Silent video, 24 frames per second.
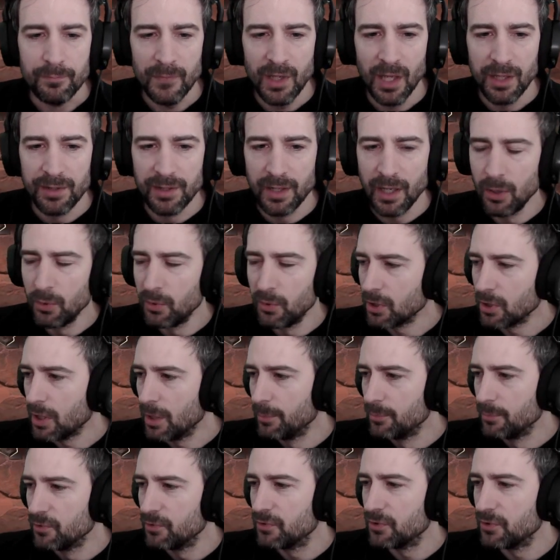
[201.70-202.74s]
now
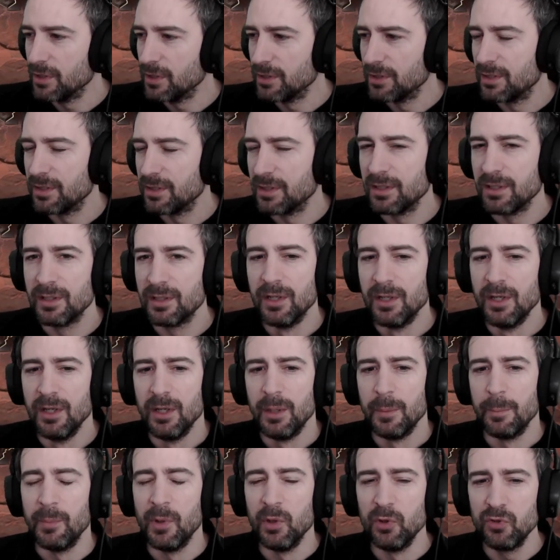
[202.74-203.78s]
comes the
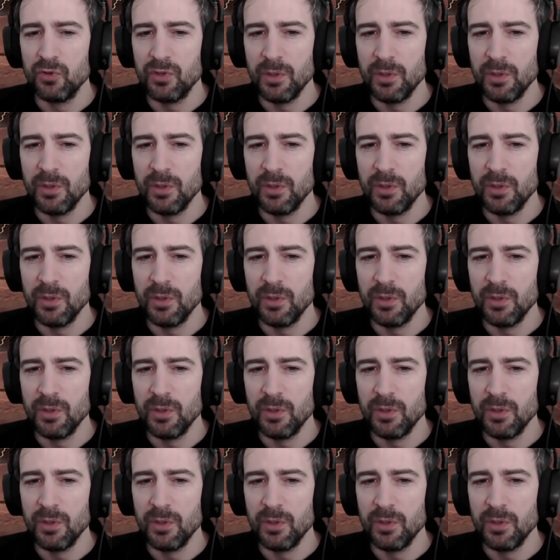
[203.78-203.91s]
most